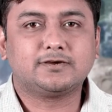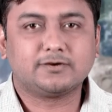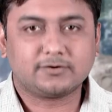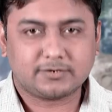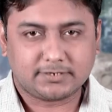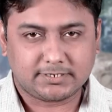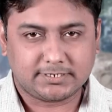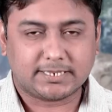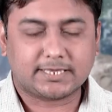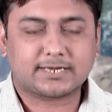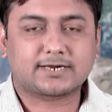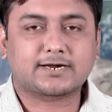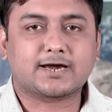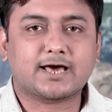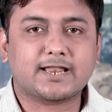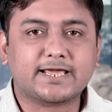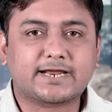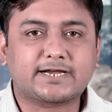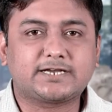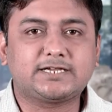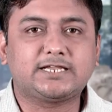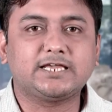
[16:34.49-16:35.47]
in a
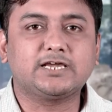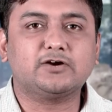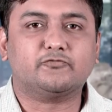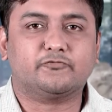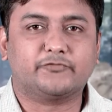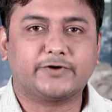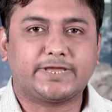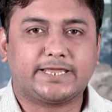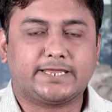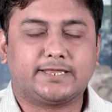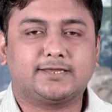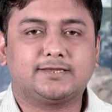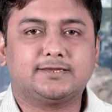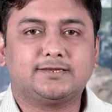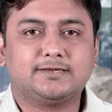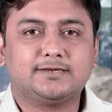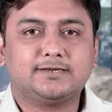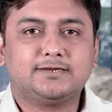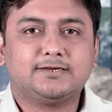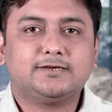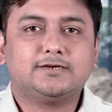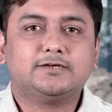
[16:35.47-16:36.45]
connecting way
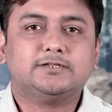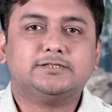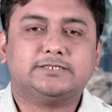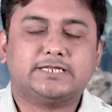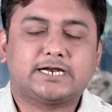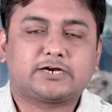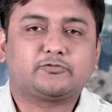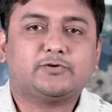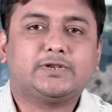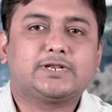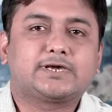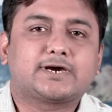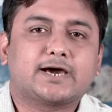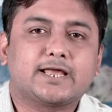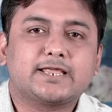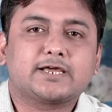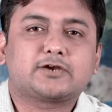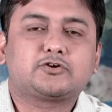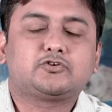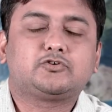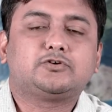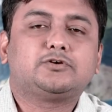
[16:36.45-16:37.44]
that will
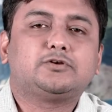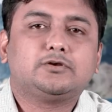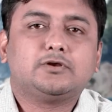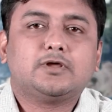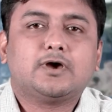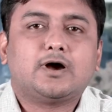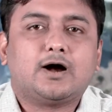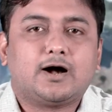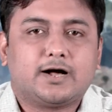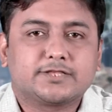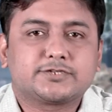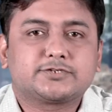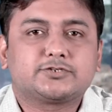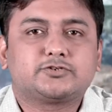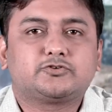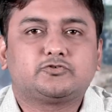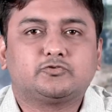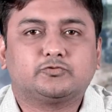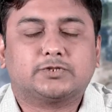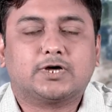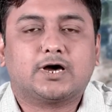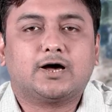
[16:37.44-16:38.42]
connect us
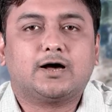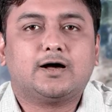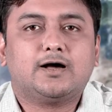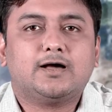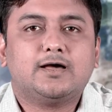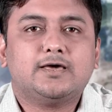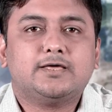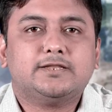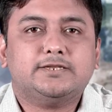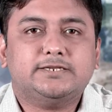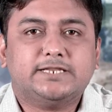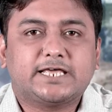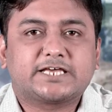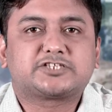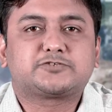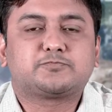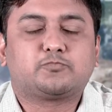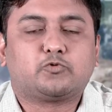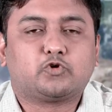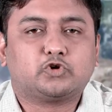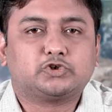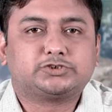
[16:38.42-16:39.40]
to the next
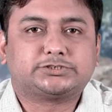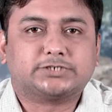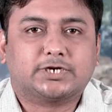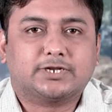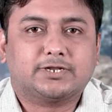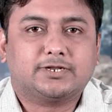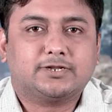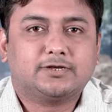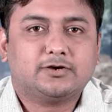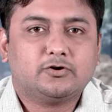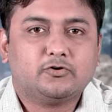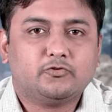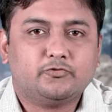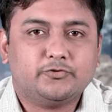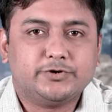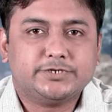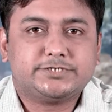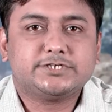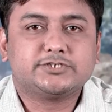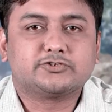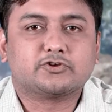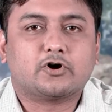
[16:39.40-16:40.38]
portion,
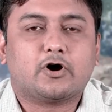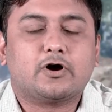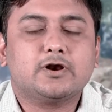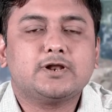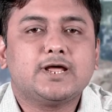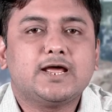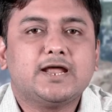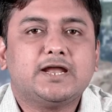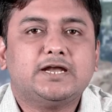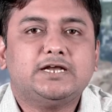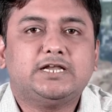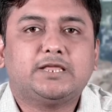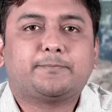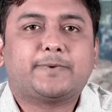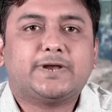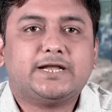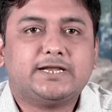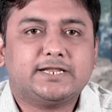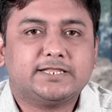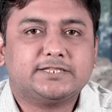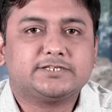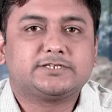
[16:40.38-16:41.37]
which is on
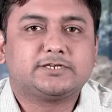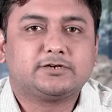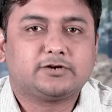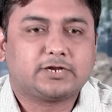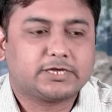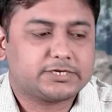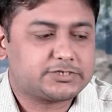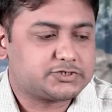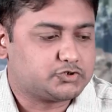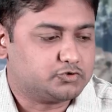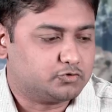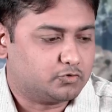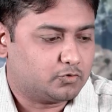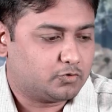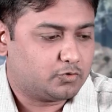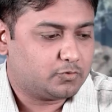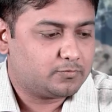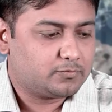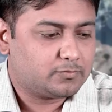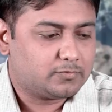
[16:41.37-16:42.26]
dependency ratio.